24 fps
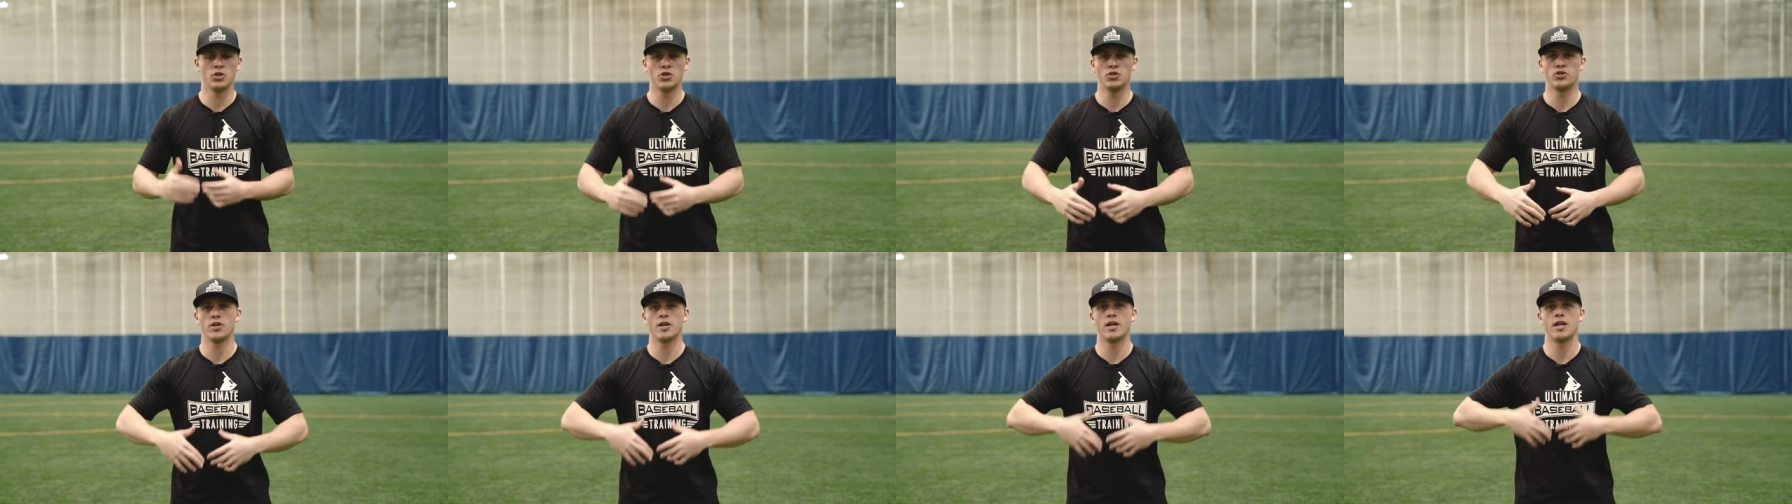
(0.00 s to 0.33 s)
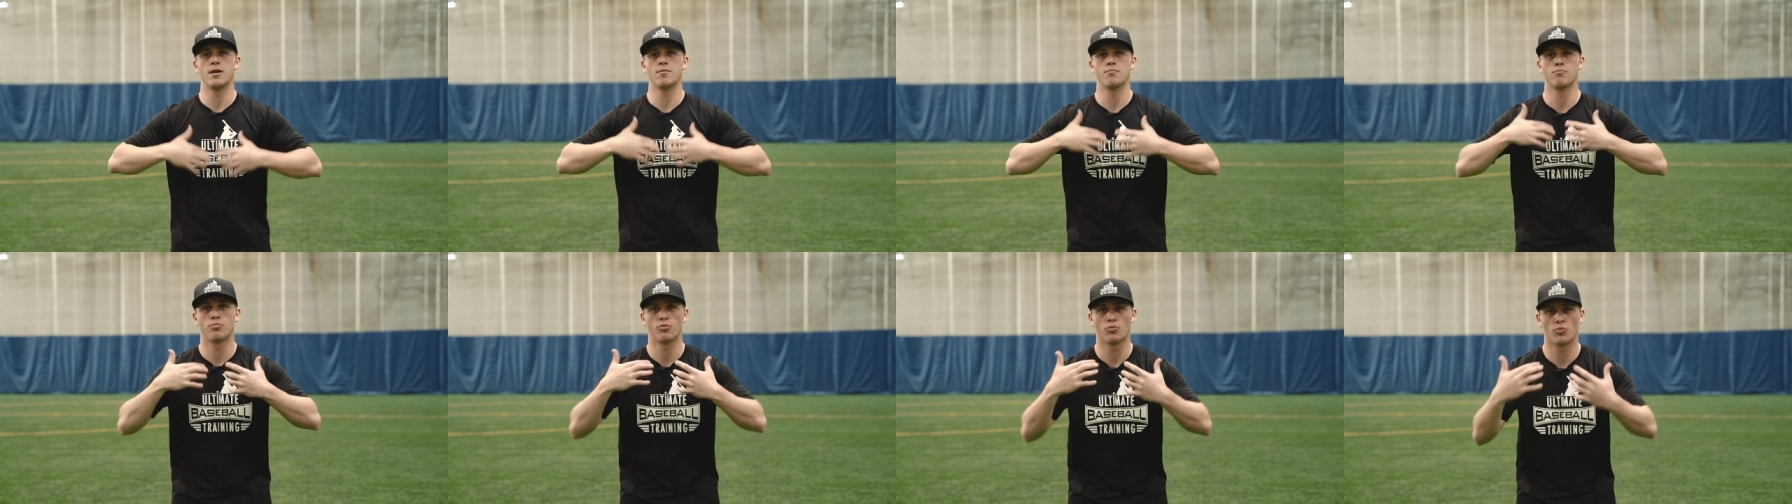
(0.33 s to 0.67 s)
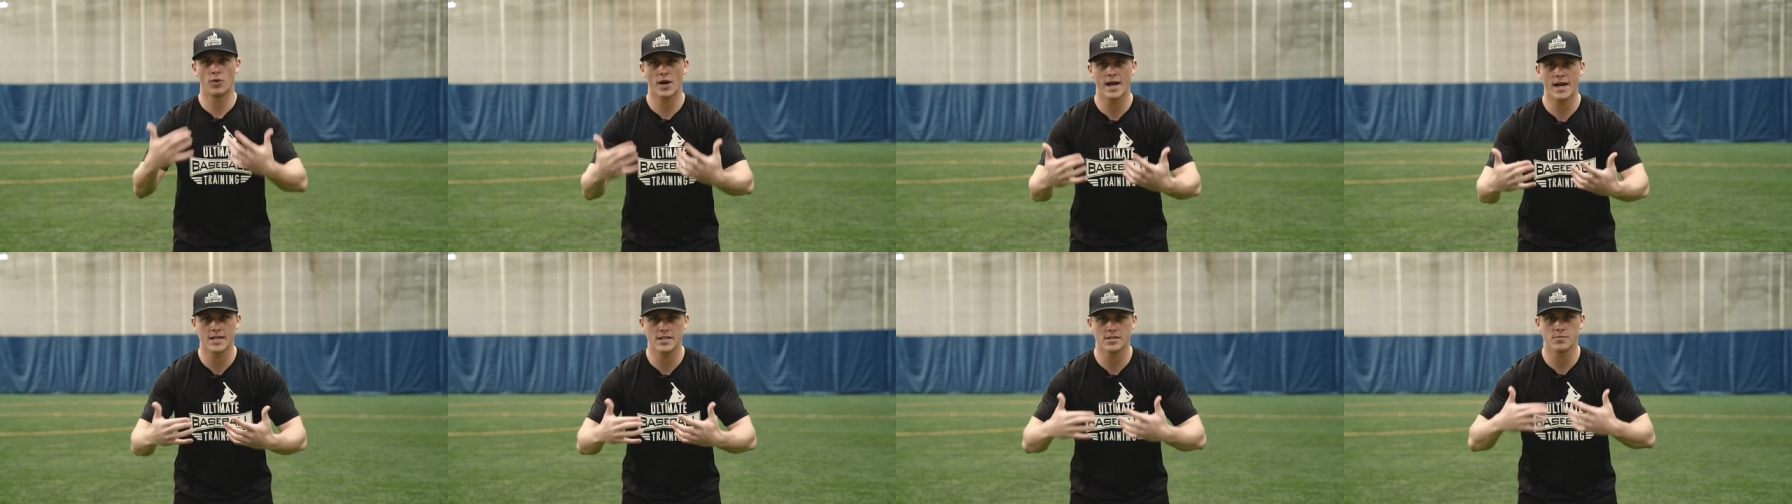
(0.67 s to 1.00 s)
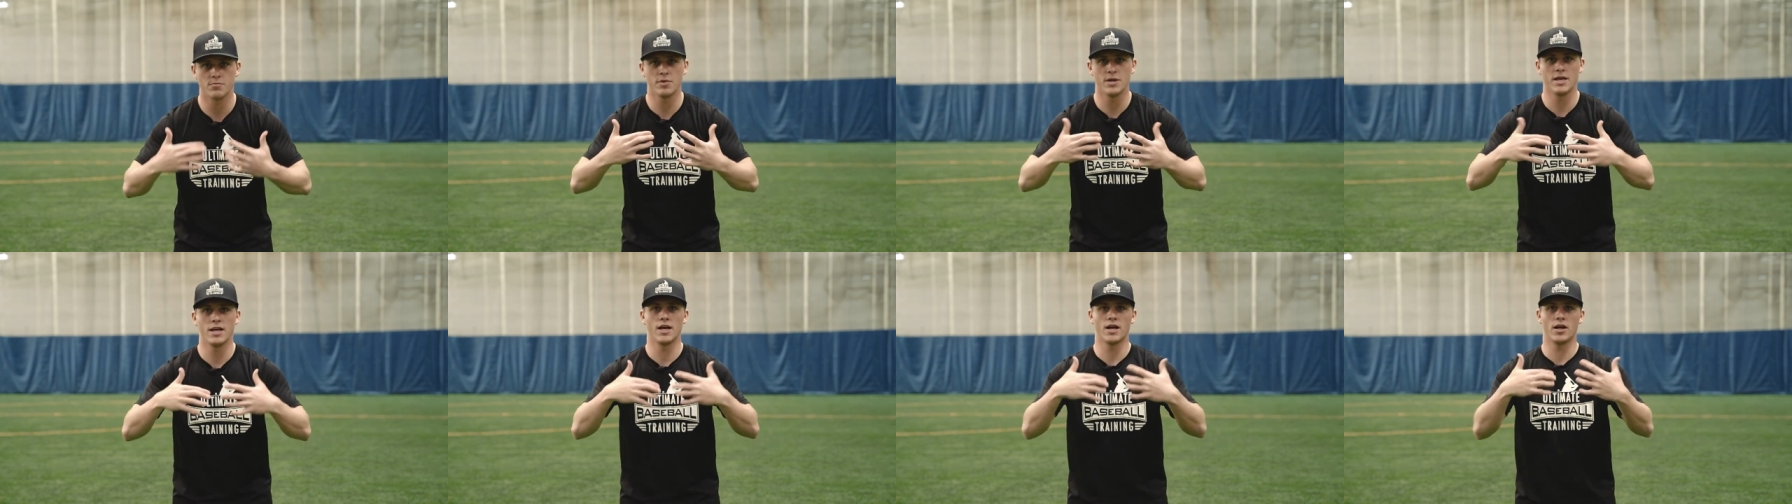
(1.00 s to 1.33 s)
You should embrace
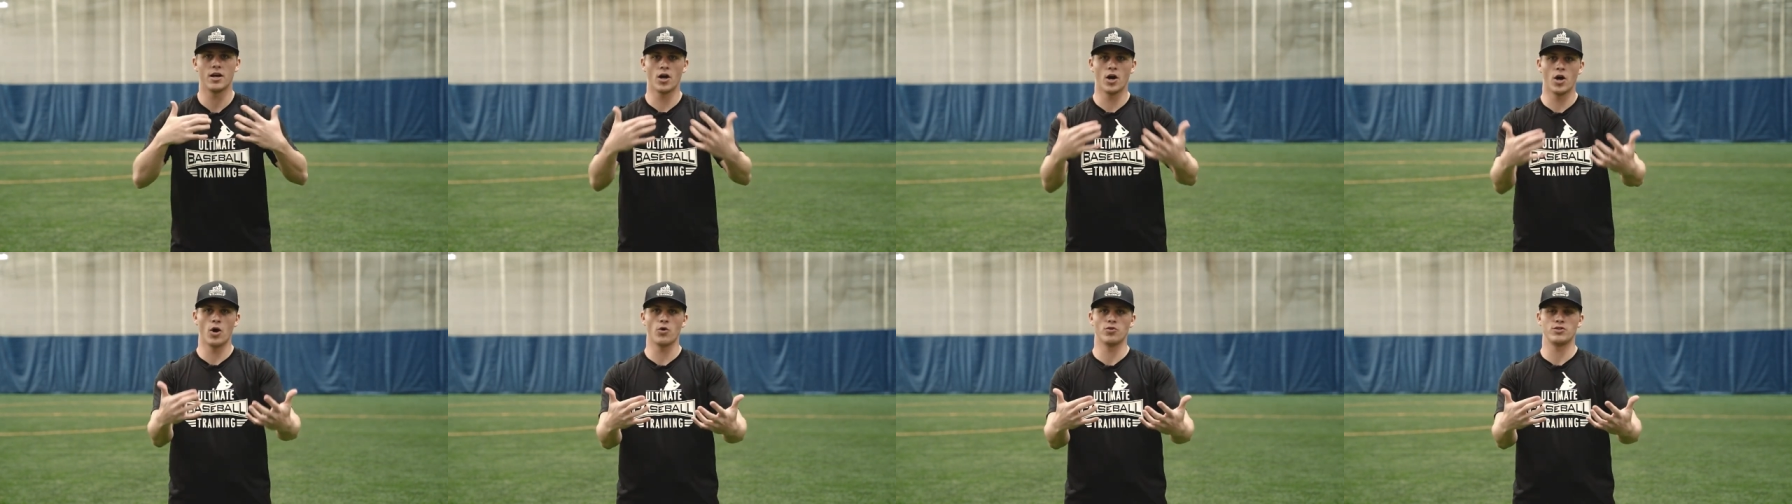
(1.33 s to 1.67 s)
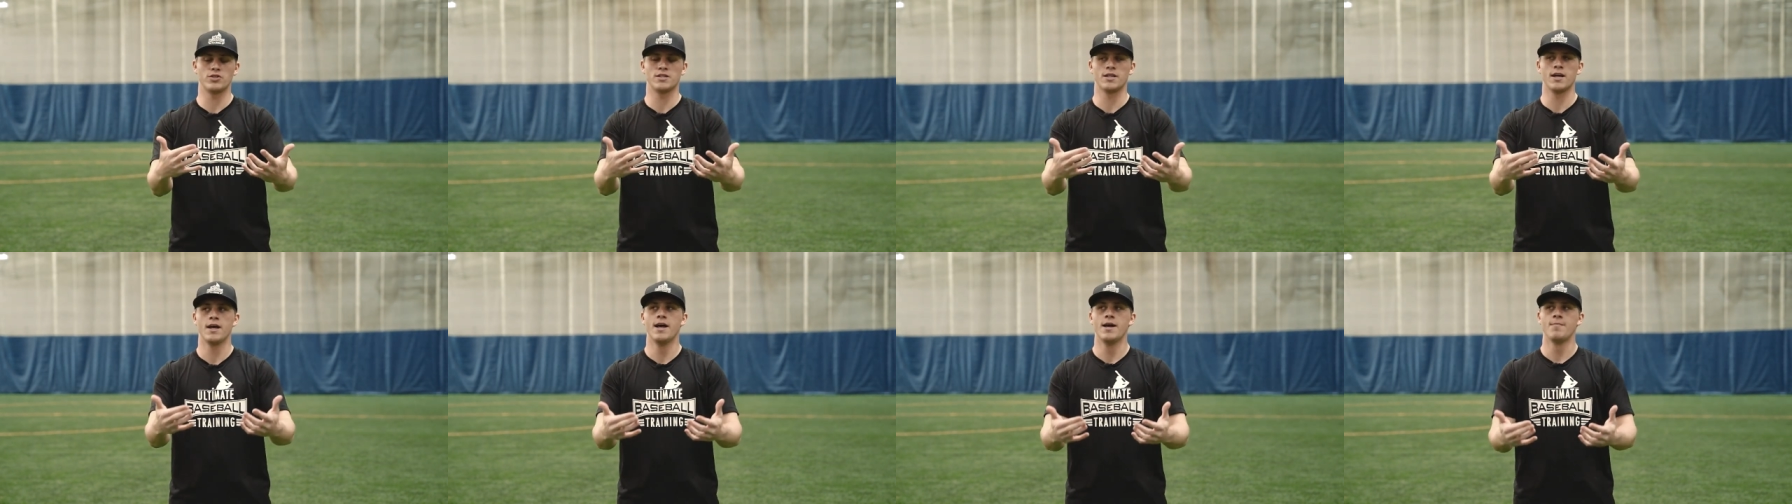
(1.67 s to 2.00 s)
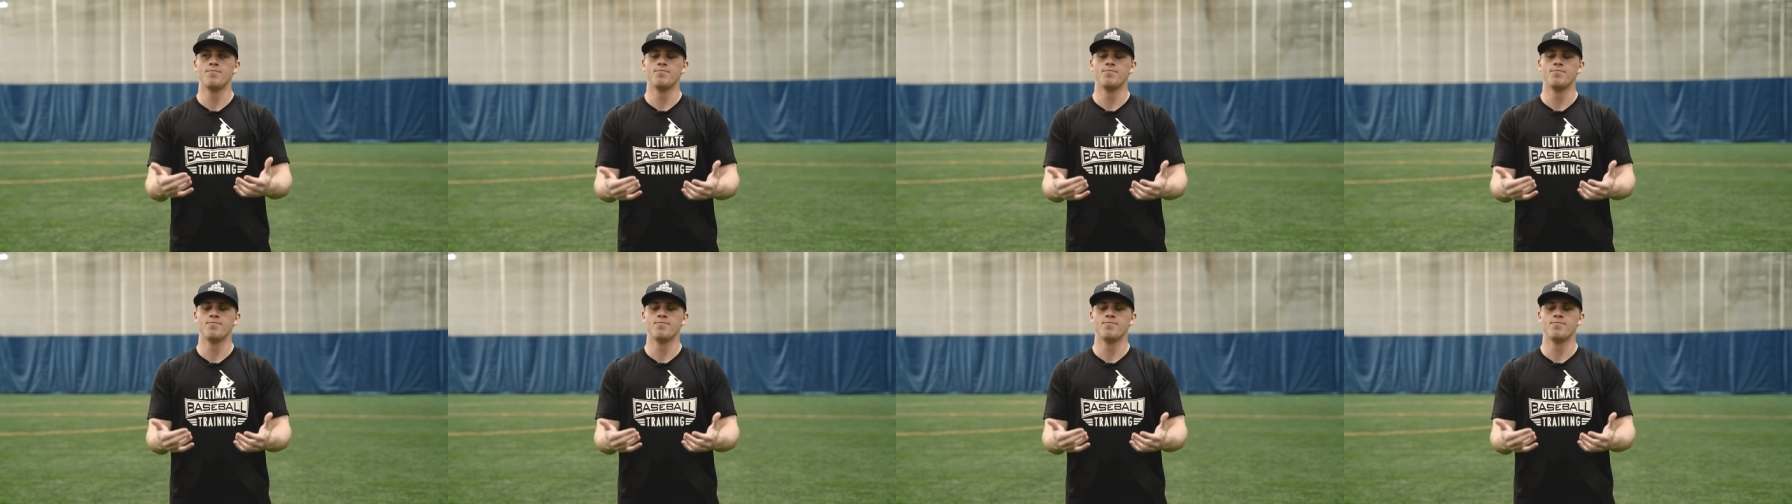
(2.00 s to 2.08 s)
being coached.